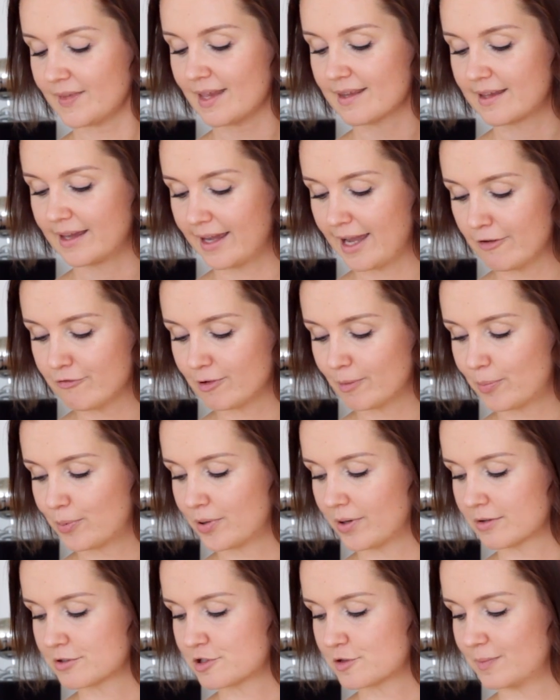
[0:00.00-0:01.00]
They have
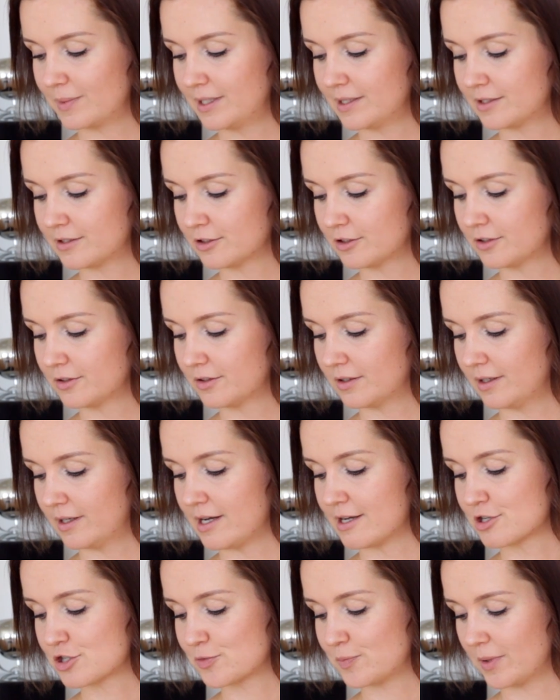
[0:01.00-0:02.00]
approached me to
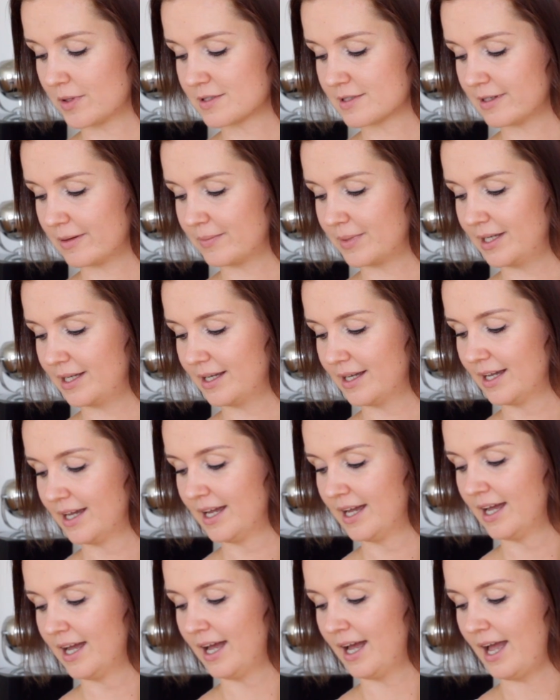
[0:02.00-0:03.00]
sponsor
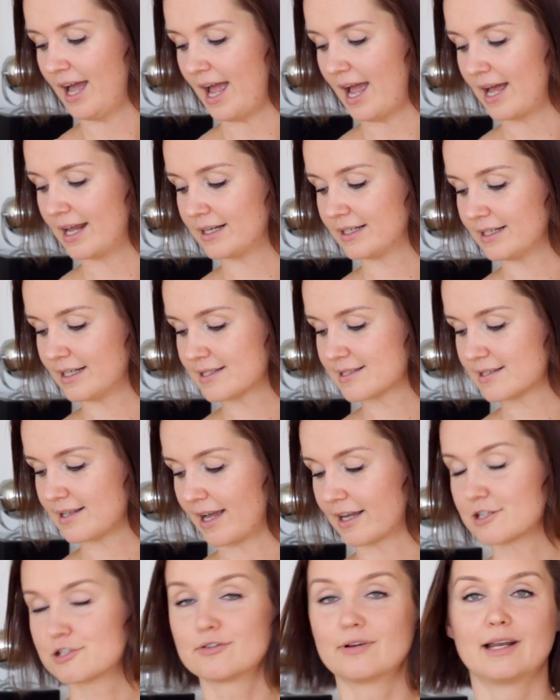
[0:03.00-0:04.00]
me, and it's
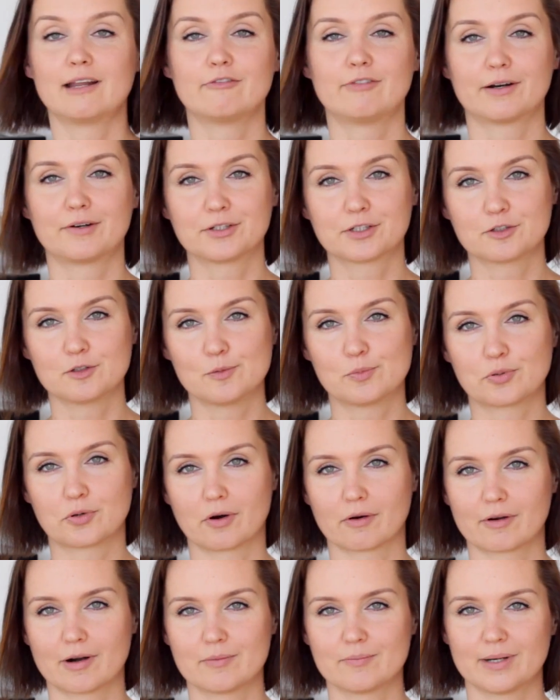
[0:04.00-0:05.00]
actually a very cool
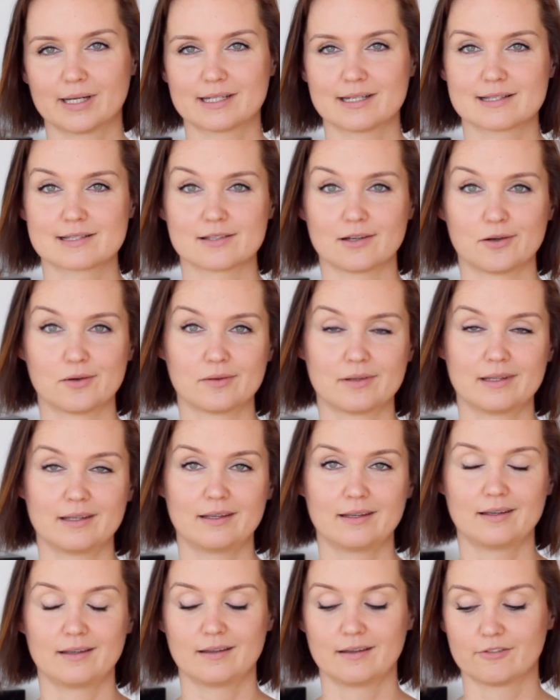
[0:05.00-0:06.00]
program, but it's
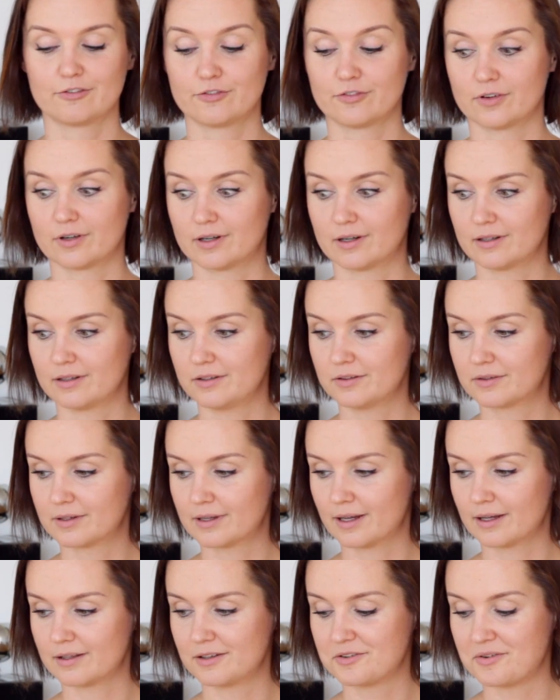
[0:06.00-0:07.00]
only for
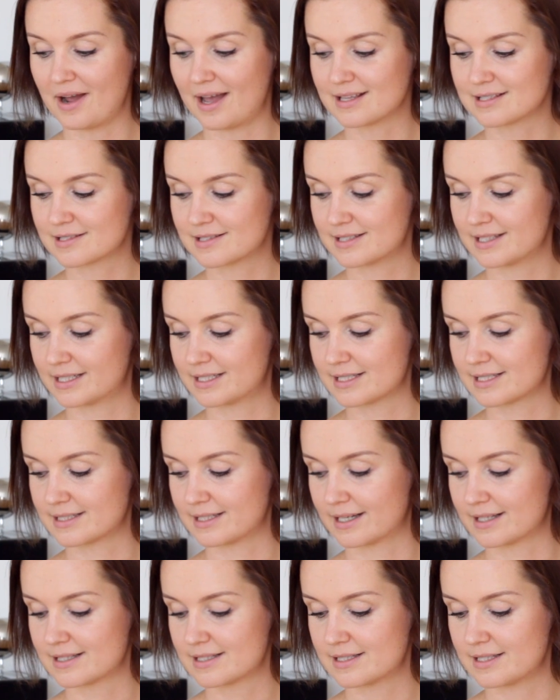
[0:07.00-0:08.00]
US
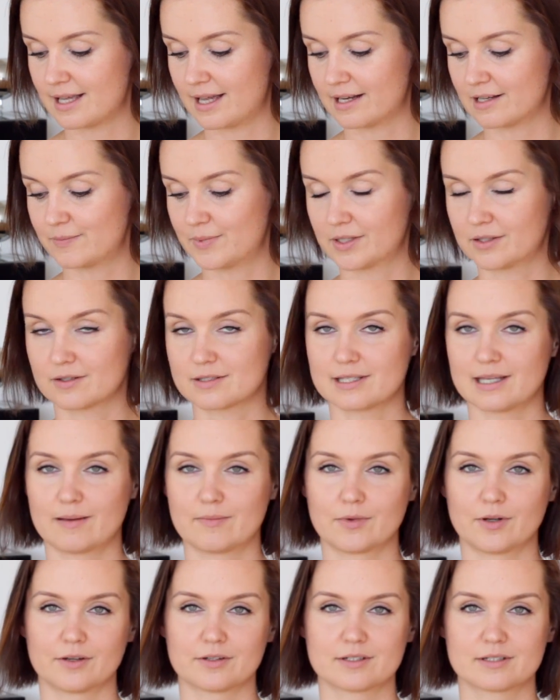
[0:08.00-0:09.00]
citizens, and because
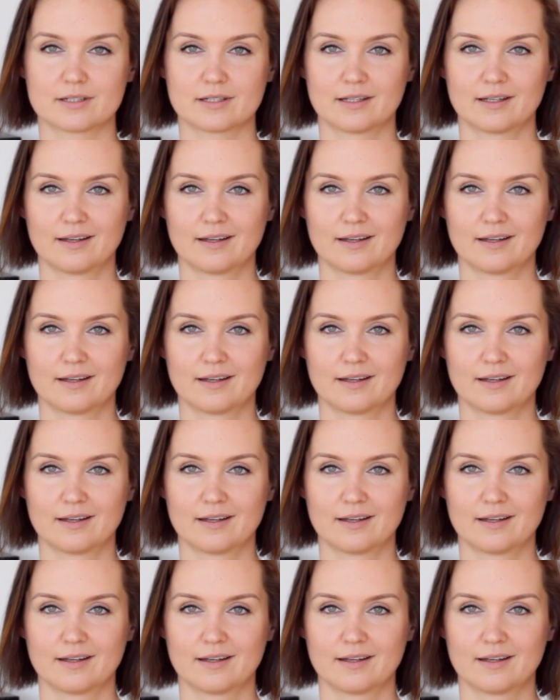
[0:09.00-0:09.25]
I'm not